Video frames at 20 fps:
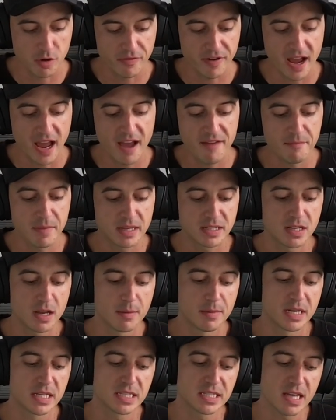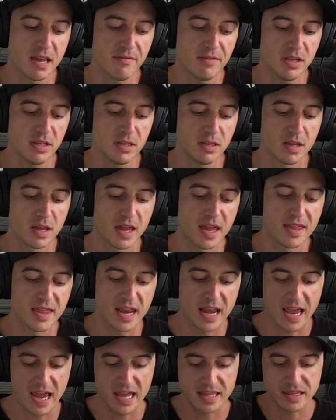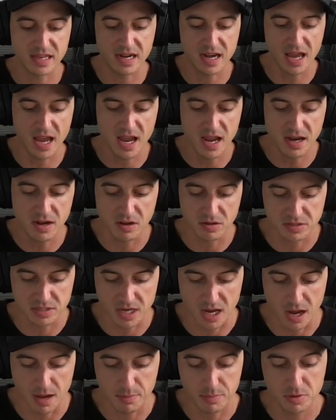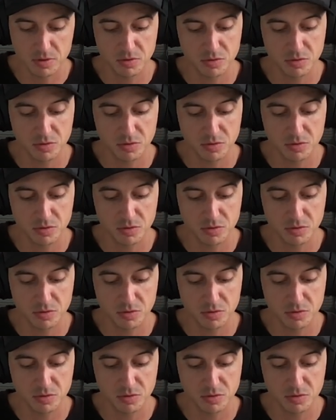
if I have my dominant 7 and then I add the 9 on top,